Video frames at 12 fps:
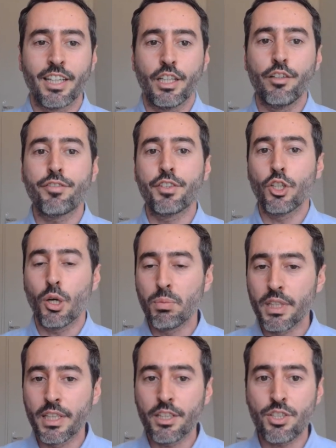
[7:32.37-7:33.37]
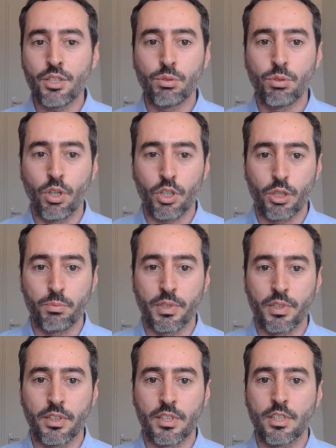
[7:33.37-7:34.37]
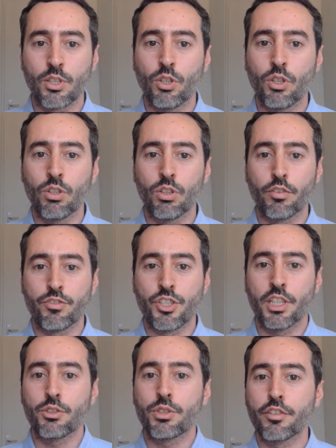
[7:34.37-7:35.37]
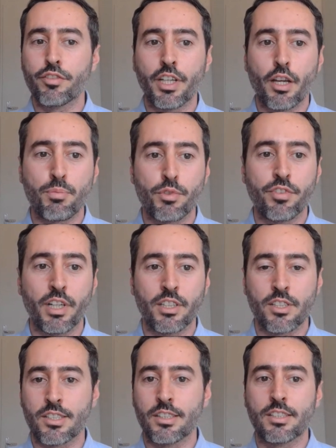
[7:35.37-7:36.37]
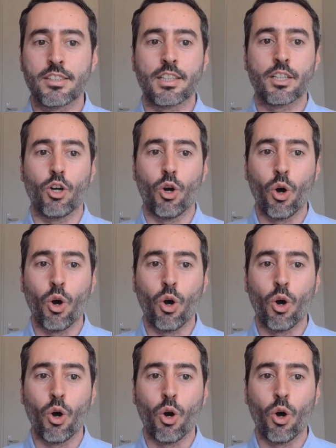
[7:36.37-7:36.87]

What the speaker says: if the obligation to document as the goal of generative AI providers listing